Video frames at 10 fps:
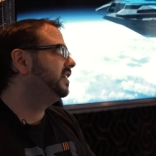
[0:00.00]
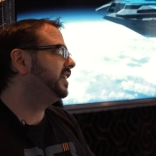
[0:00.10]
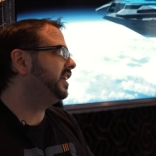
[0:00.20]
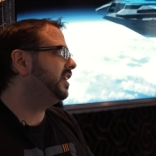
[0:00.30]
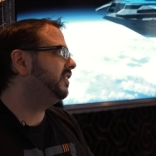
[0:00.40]

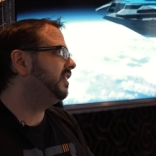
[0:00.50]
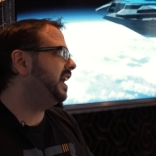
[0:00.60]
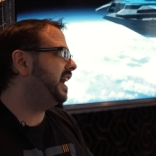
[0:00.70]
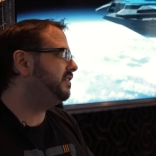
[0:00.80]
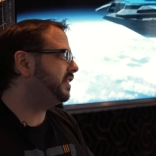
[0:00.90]
you know, I
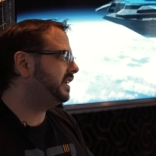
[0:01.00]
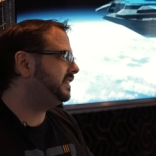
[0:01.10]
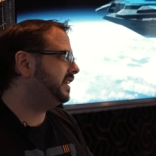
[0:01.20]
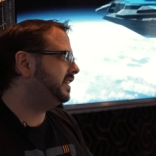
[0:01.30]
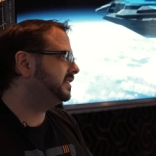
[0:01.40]
have
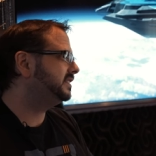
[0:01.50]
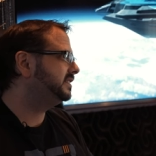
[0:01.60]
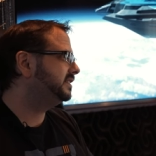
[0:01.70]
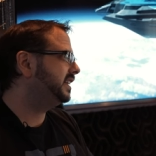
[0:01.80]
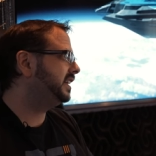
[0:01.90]
ideas
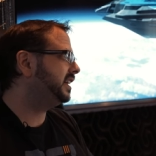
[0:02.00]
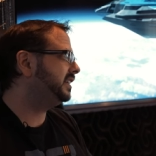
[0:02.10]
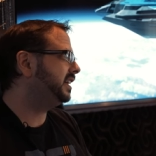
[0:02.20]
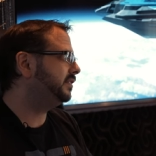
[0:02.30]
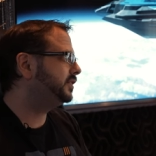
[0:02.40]
and
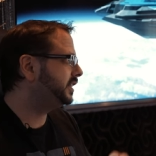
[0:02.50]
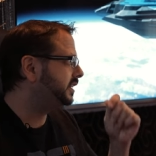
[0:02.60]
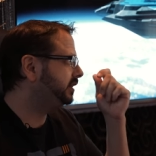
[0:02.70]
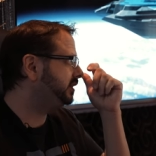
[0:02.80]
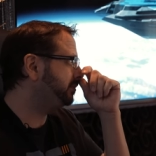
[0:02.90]
I'd love
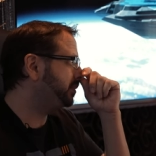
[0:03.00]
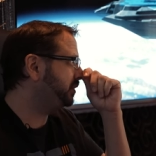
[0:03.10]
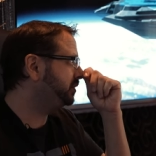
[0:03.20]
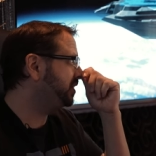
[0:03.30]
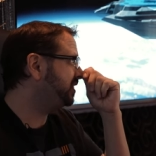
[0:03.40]
to, to
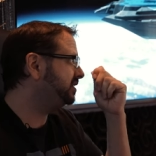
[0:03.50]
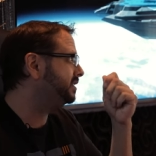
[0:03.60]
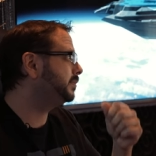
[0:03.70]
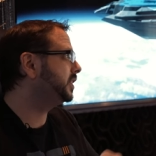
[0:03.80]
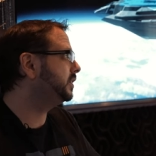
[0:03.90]
build on
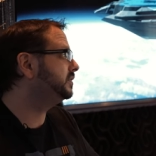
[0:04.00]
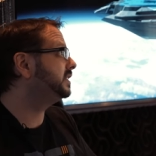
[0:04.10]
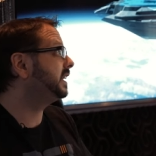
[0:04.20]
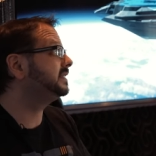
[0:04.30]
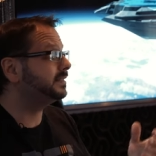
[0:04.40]
some of those
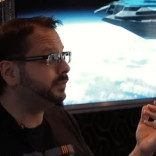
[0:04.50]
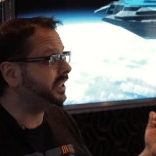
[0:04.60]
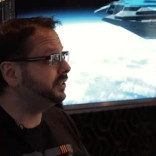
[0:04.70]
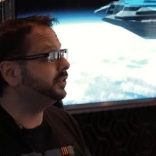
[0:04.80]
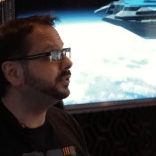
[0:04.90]
things. And we
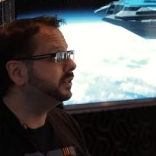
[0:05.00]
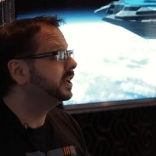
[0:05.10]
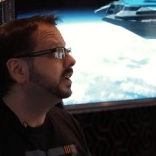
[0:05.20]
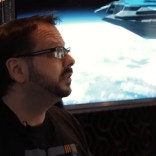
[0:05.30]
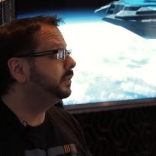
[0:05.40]
do
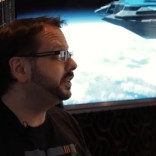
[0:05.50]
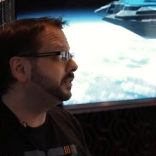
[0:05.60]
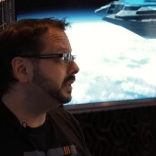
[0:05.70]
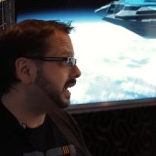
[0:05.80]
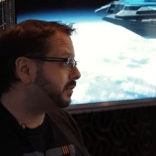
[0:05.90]
we
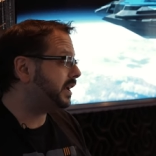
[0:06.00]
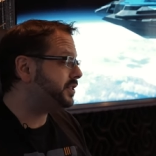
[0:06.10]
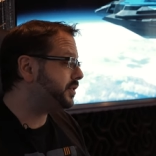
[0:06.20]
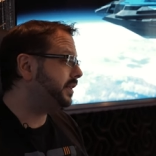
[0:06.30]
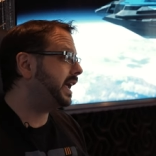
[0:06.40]
do like
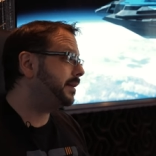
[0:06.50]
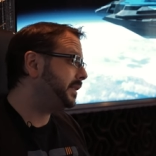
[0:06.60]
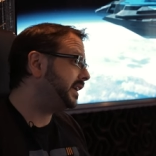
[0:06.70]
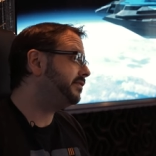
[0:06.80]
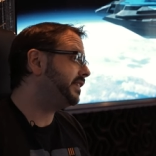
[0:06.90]
retro
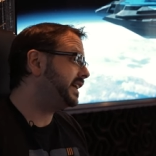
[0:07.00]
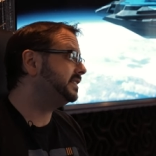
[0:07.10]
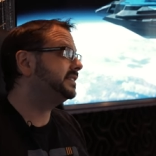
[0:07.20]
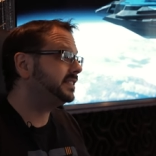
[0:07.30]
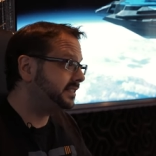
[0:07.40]
gaming
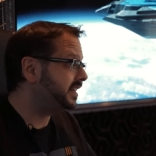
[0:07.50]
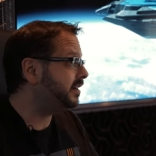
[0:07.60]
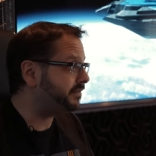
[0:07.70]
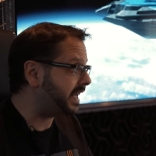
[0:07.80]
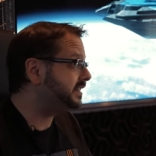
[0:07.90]
events and
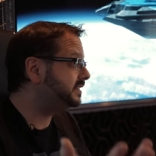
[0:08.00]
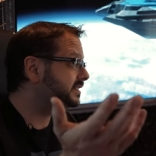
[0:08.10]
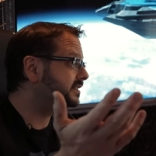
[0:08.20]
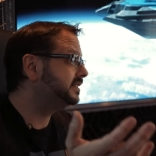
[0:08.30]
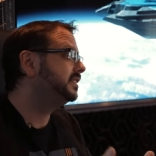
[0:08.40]

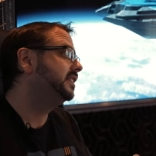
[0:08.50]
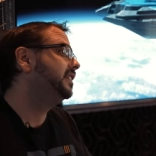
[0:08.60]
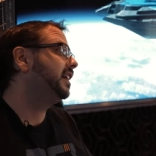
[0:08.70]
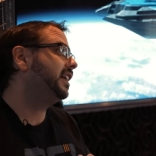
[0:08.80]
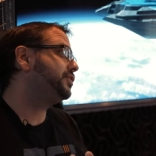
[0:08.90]
events.
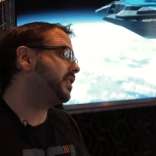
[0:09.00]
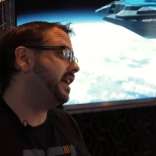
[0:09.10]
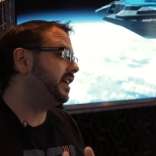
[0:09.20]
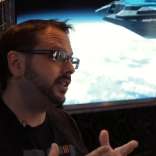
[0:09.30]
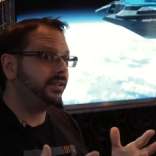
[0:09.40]
Yeah. I try
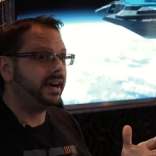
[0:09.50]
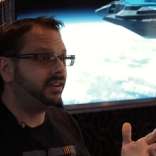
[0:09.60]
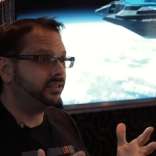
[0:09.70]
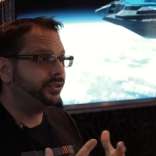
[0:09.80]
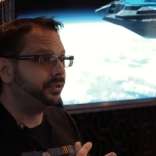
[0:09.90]
to go out
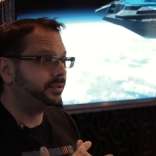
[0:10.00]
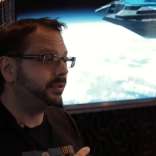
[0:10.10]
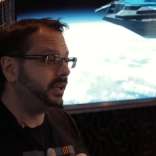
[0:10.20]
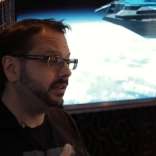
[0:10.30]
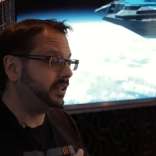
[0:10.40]
and do
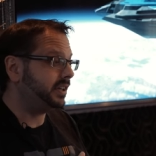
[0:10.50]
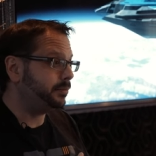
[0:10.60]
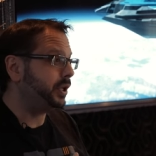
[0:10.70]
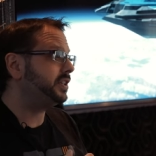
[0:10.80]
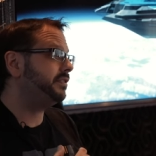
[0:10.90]
a, a
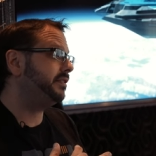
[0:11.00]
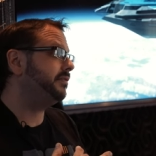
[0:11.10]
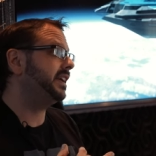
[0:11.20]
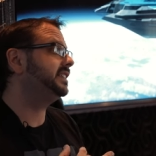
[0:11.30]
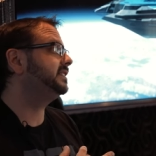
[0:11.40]
bunch of
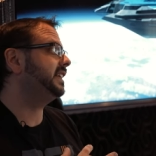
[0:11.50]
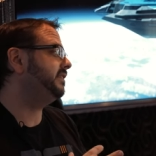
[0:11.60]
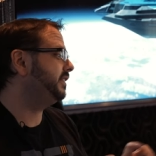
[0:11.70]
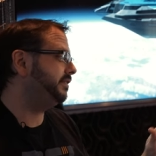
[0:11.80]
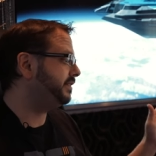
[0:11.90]
events,
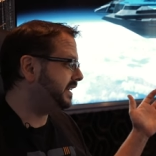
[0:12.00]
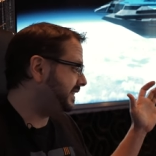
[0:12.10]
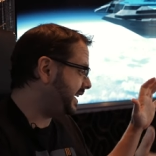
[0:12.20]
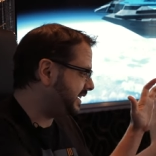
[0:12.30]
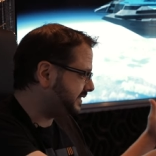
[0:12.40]
even if I
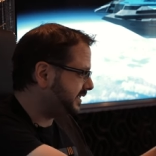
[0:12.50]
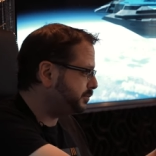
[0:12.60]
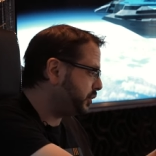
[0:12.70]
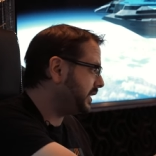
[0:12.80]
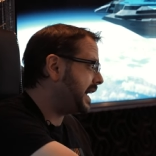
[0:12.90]
take a
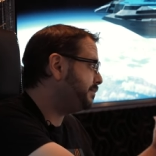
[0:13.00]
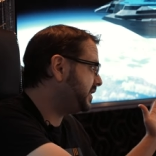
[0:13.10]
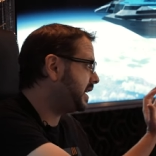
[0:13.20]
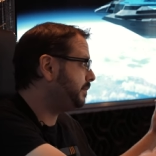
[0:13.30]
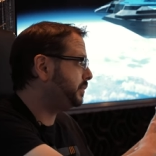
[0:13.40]
simple
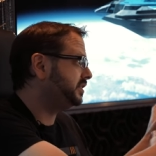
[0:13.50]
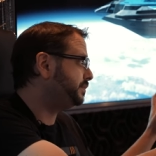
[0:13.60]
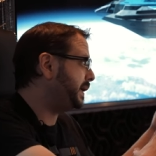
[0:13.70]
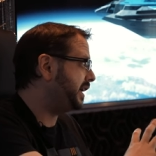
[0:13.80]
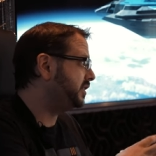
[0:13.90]
laptop and
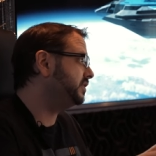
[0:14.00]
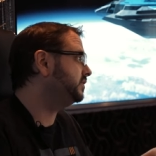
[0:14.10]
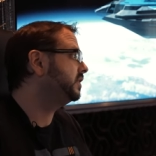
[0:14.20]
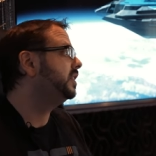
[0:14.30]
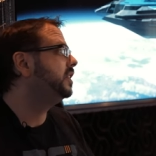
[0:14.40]
speakers,